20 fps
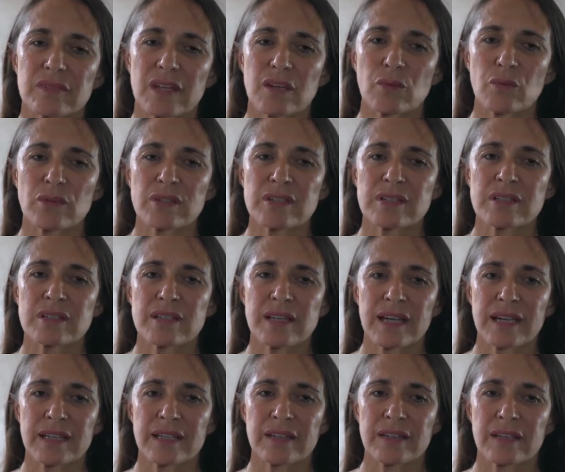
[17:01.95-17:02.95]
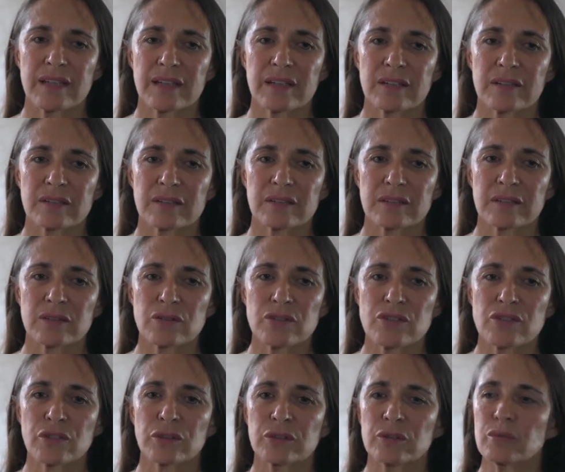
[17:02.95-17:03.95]
it was decided there, those
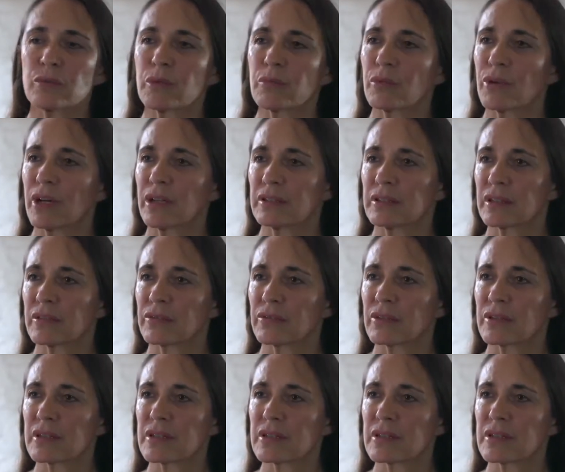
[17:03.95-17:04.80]
children were brought there for